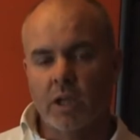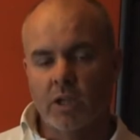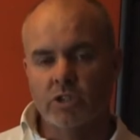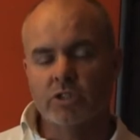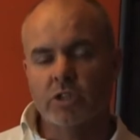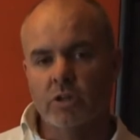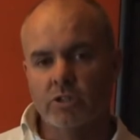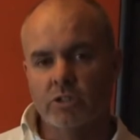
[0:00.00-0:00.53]

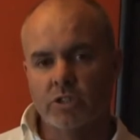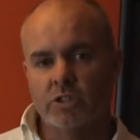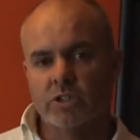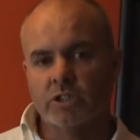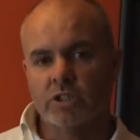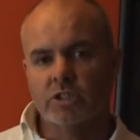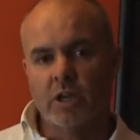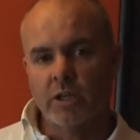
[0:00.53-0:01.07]
against those
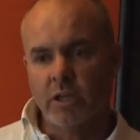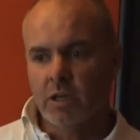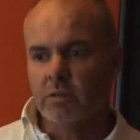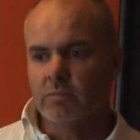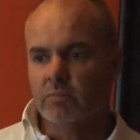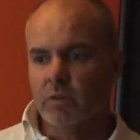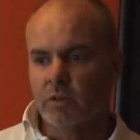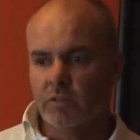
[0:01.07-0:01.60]
things to say,
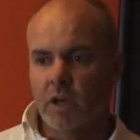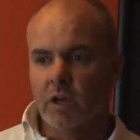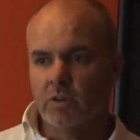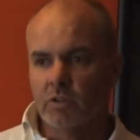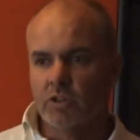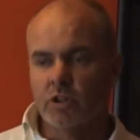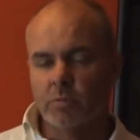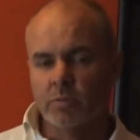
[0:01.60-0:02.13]
yeah, we've done a
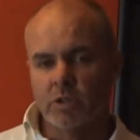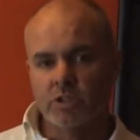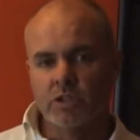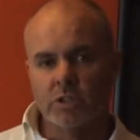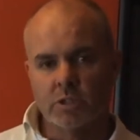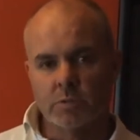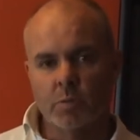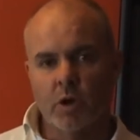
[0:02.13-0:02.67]
good job
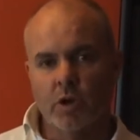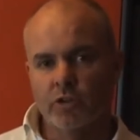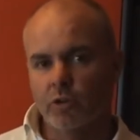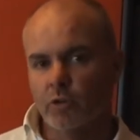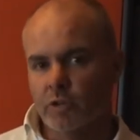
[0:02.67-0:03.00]
teaching this person,